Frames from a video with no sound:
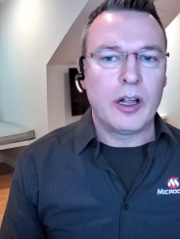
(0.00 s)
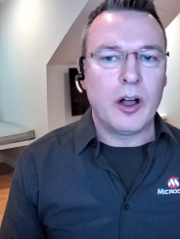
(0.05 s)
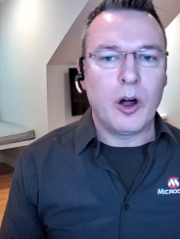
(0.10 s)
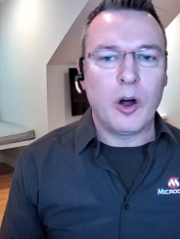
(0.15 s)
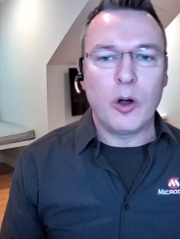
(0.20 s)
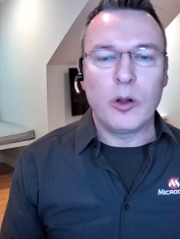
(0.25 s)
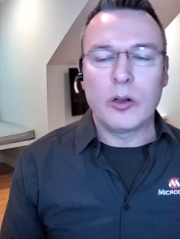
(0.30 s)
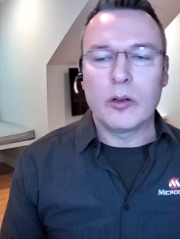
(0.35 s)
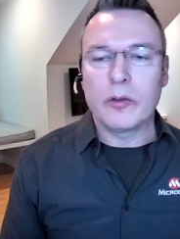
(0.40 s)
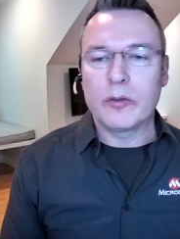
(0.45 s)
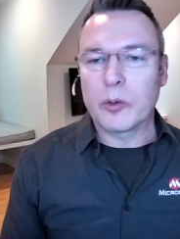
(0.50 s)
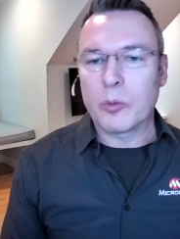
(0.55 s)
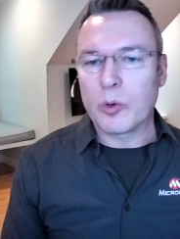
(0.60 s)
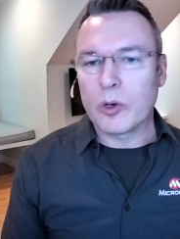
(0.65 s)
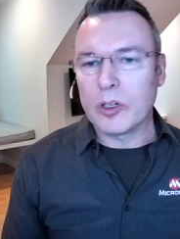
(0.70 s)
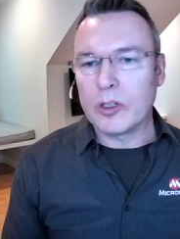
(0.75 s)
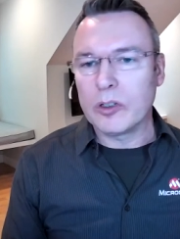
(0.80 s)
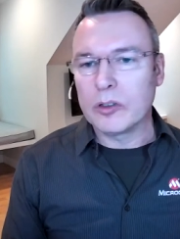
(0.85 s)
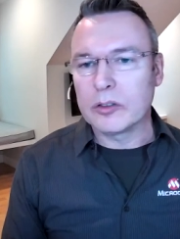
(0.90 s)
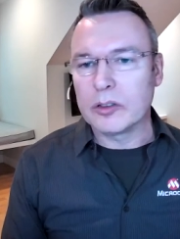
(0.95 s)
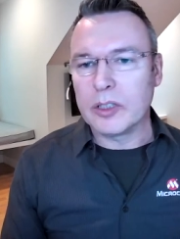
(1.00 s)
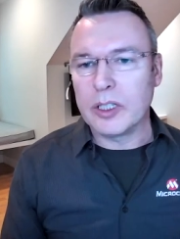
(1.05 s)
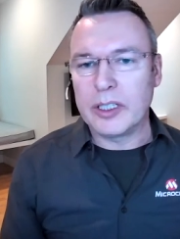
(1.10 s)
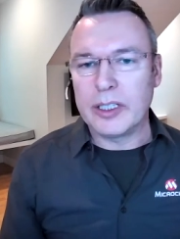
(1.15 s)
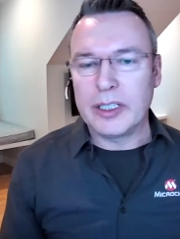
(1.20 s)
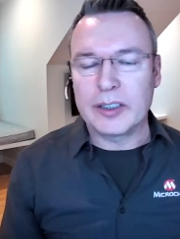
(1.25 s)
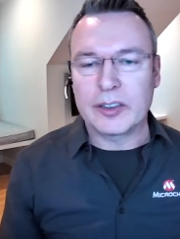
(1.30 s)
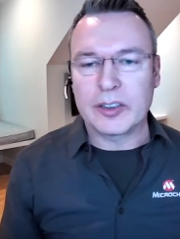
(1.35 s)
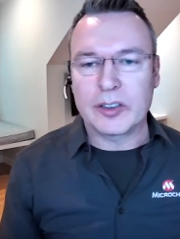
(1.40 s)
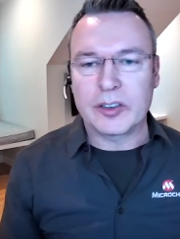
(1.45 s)
all over the world, and
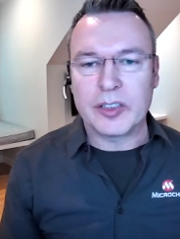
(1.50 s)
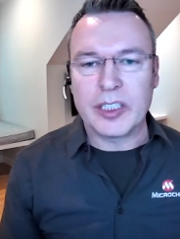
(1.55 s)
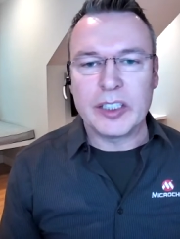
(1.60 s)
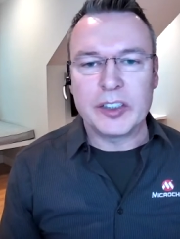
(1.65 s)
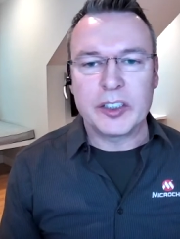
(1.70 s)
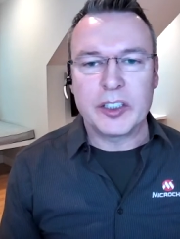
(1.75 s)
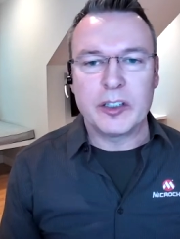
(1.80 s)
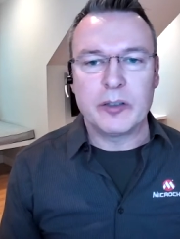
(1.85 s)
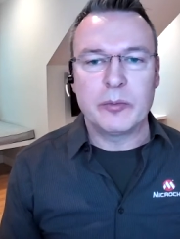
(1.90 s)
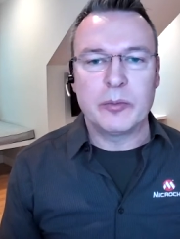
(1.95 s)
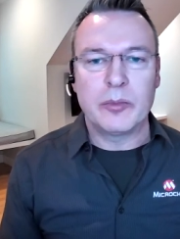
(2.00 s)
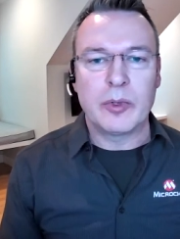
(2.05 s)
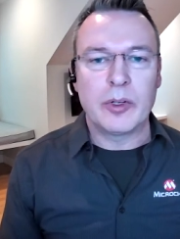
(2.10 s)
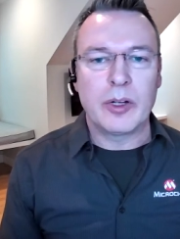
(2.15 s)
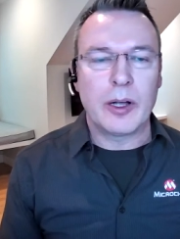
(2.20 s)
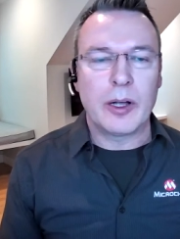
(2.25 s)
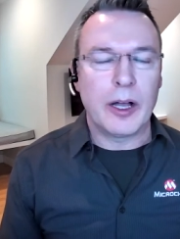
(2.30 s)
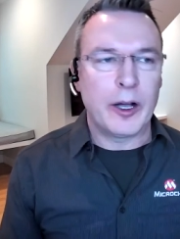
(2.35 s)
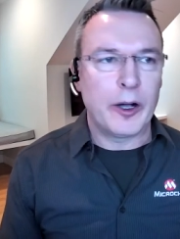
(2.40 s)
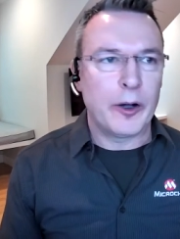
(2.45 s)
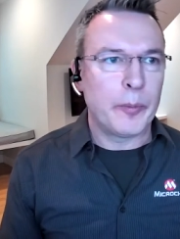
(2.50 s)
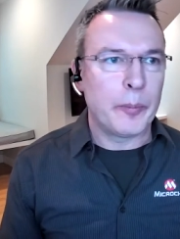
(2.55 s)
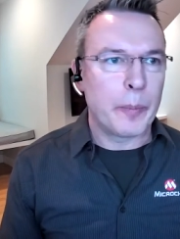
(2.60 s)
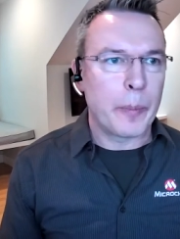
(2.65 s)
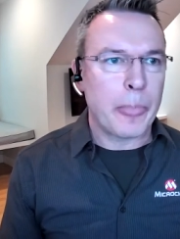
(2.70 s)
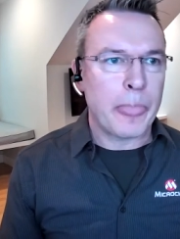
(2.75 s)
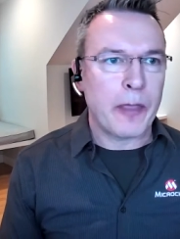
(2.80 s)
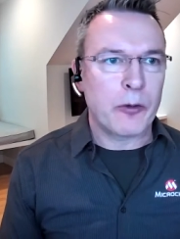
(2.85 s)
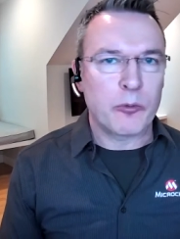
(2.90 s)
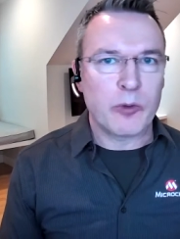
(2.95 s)
it's cesium um,
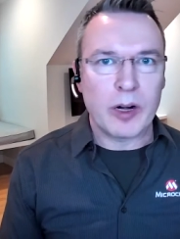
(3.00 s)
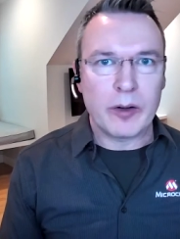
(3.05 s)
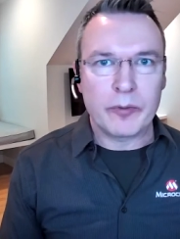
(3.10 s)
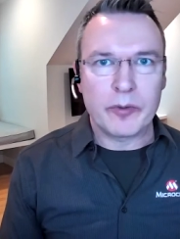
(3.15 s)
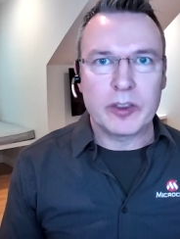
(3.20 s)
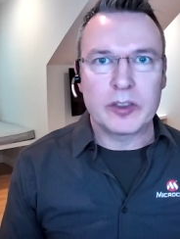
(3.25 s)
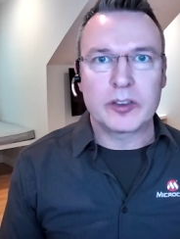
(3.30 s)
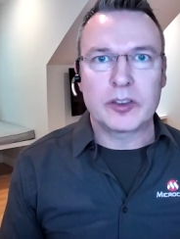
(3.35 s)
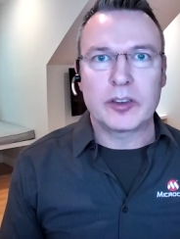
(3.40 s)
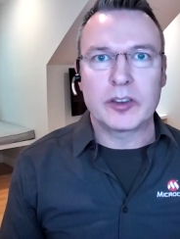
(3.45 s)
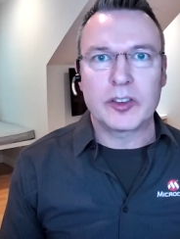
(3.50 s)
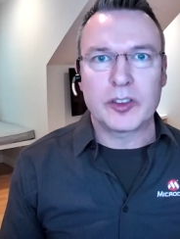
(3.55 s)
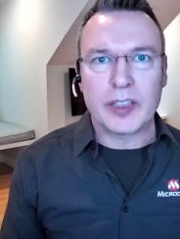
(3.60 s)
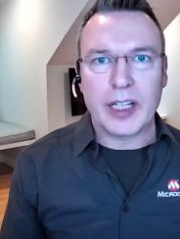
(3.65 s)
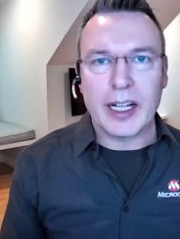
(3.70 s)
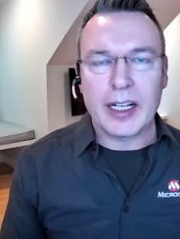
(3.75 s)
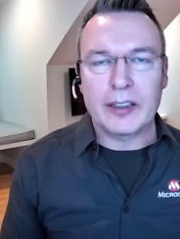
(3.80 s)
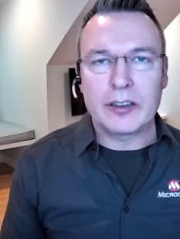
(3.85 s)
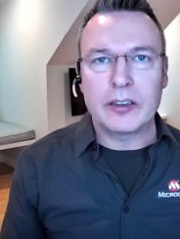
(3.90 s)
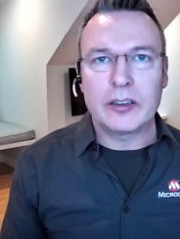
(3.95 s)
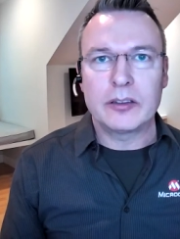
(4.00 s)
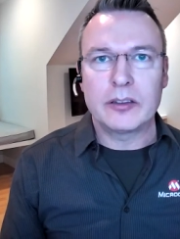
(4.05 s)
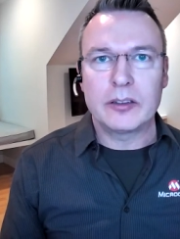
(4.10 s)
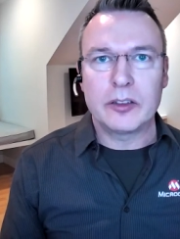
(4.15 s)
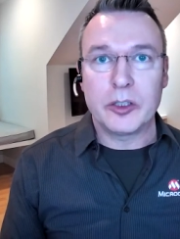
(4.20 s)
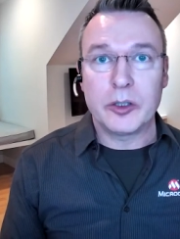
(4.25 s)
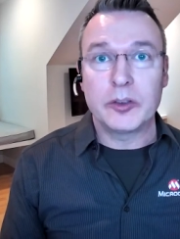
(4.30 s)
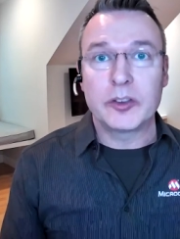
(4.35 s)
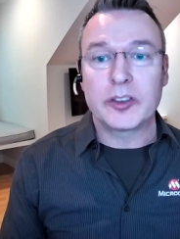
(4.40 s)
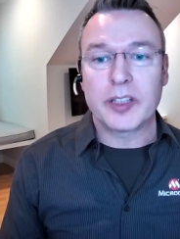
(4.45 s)
reference standard
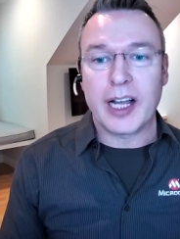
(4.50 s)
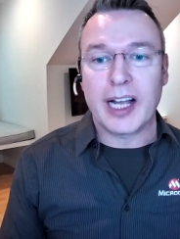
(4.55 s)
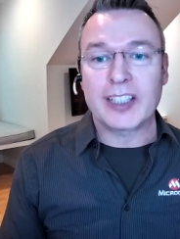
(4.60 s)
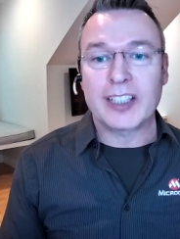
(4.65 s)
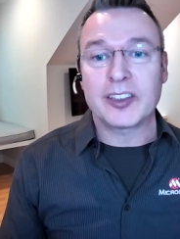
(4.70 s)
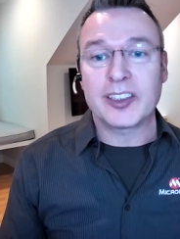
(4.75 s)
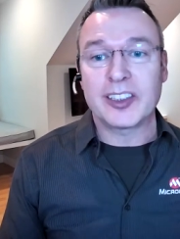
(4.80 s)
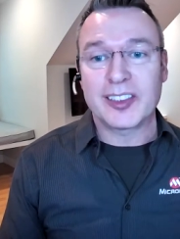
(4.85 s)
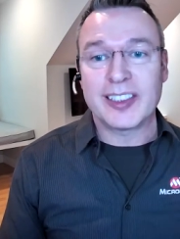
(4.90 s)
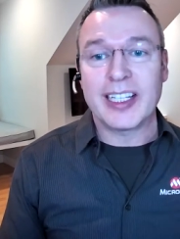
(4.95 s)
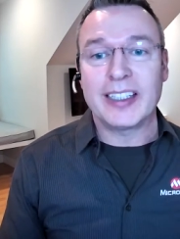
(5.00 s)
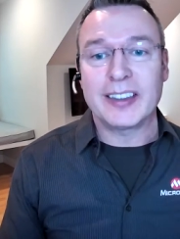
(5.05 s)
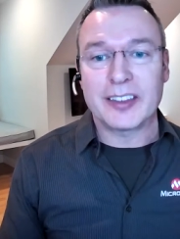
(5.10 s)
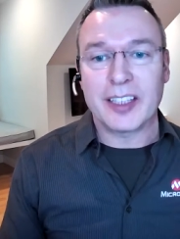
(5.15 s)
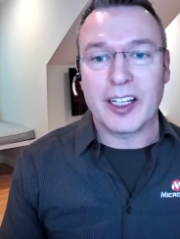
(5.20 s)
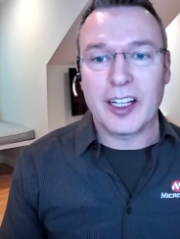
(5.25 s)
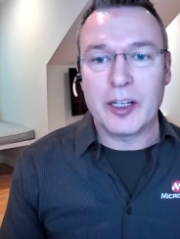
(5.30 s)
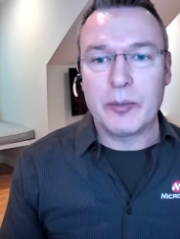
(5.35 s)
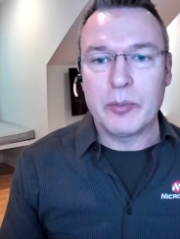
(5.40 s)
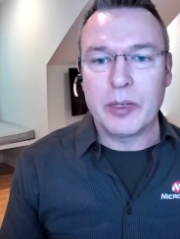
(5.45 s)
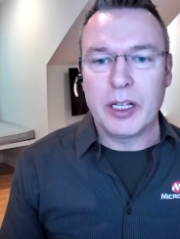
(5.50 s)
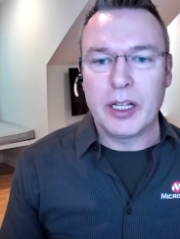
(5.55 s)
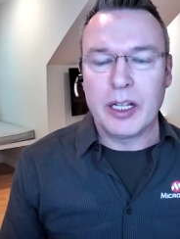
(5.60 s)
used to actually set time.